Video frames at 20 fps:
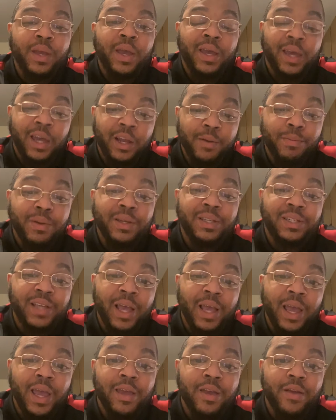can be
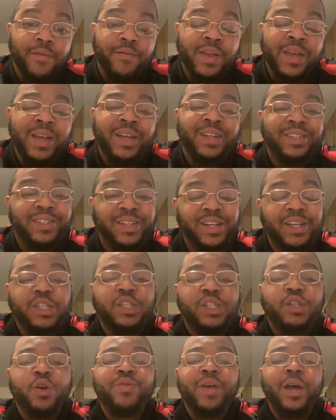saved, just
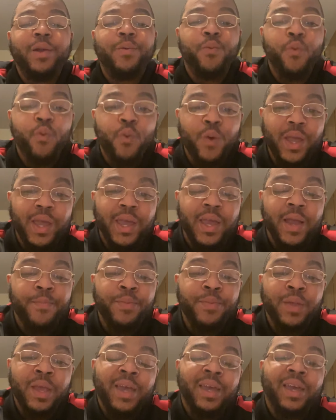so that we
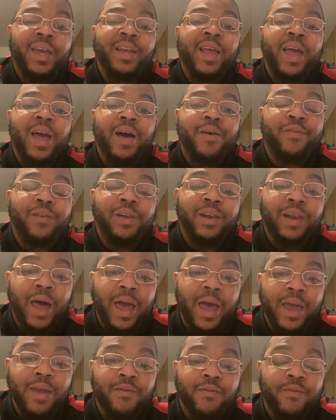can have
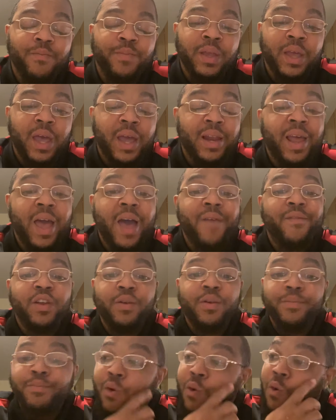life and have it
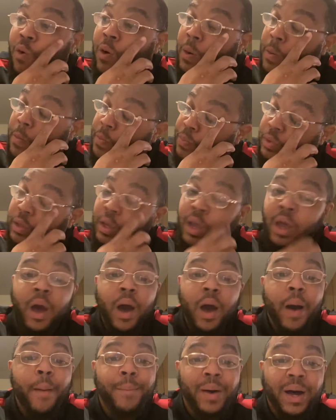more
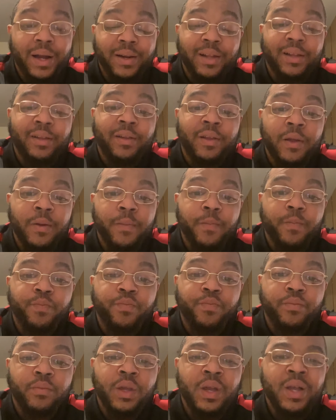abundantly.
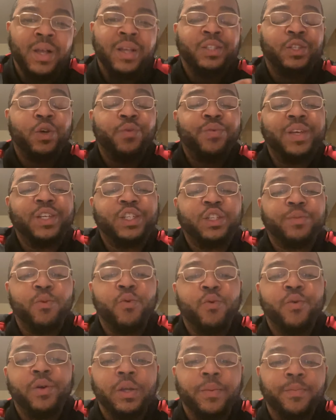So this
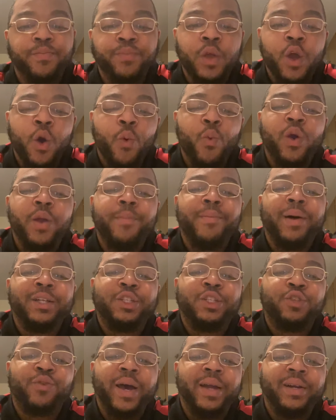morning, what am I
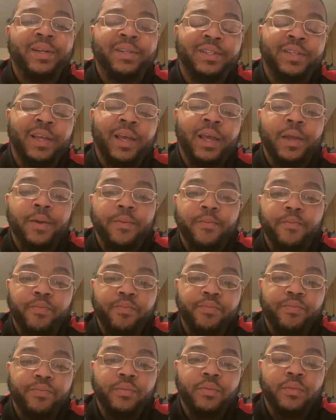trying to say?
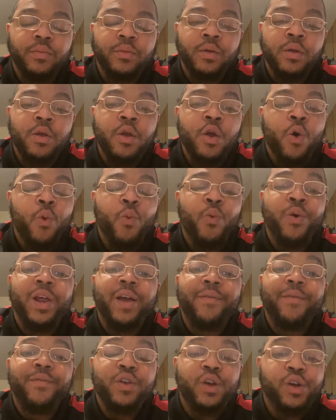
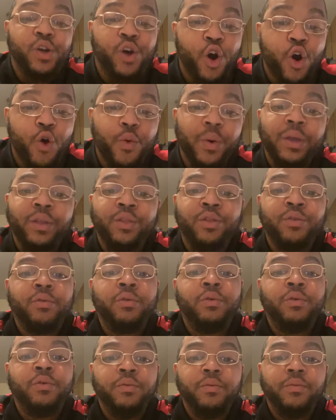Whatever you're going
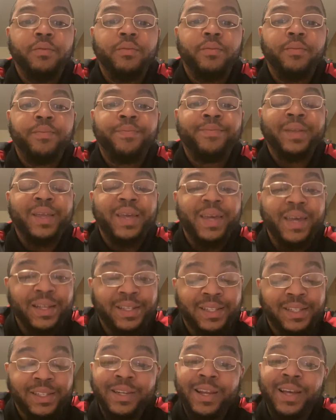through,
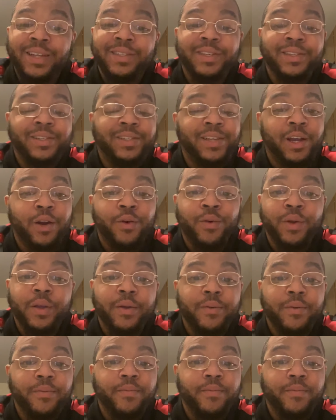it's necessary.